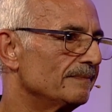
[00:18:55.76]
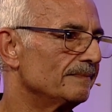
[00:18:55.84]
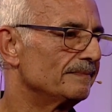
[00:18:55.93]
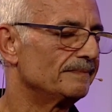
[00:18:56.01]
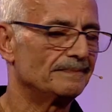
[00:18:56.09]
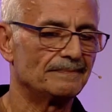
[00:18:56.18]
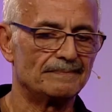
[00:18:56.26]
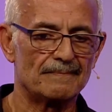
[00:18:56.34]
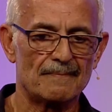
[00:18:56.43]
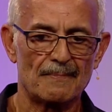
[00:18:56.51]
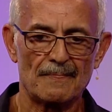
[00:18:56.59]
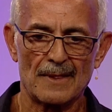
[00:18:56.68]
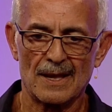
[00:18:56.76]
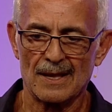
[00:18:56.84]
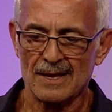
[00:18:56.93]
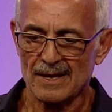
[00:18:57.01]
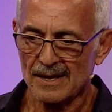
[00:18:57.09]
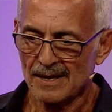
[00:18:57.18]

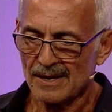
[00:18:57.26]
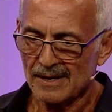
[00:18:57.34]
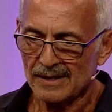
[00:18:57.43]
[no speech]